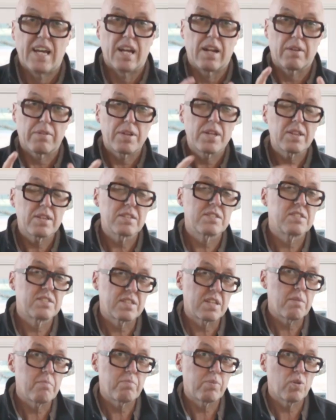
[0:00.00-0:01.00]
And I think this is
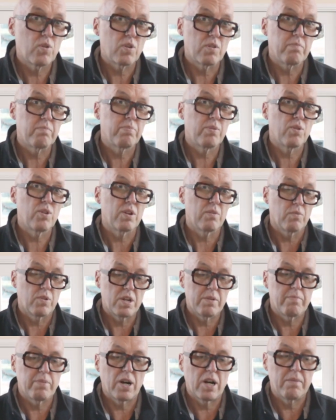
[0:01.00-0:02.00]
the important point when
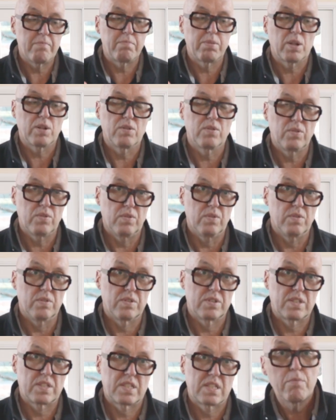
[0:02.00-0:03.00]
you buy
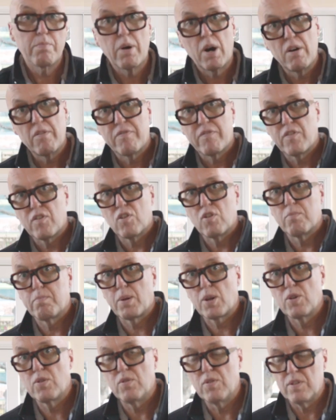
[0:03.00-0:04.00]
blues. If you buy 4
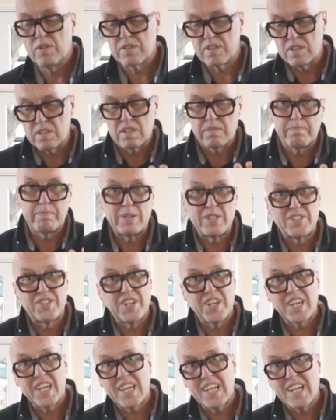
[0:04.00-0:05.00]
blues, and
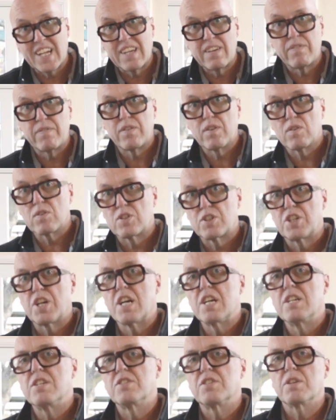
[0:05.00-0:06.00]
particularly if you're
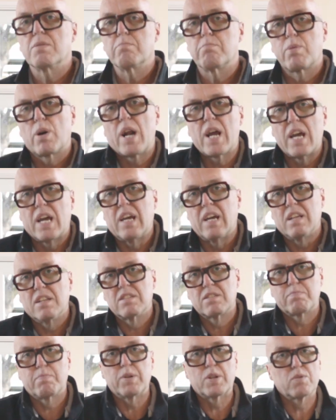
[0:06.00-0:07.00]
changing
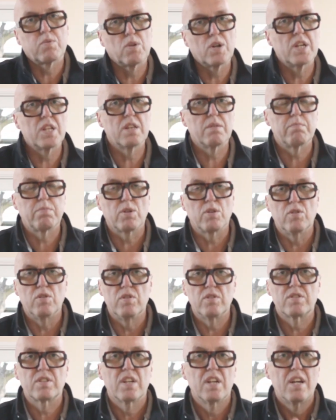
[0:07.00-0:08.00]
brands between the
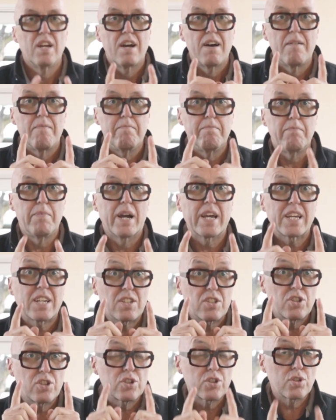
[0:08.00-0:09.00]
blues, make
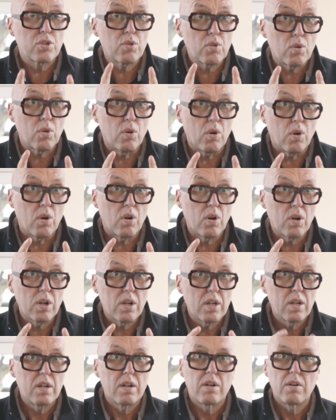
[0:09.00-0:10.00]
sure,
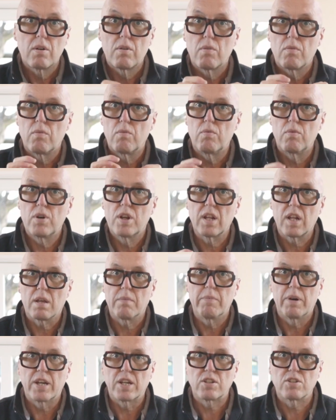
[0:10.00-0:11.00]
really
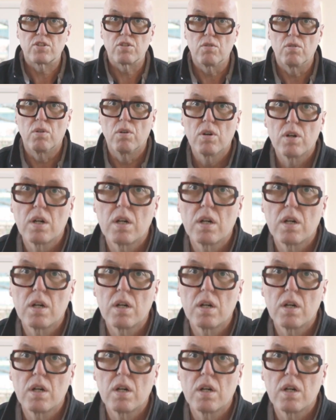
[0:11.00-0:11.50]
make sure,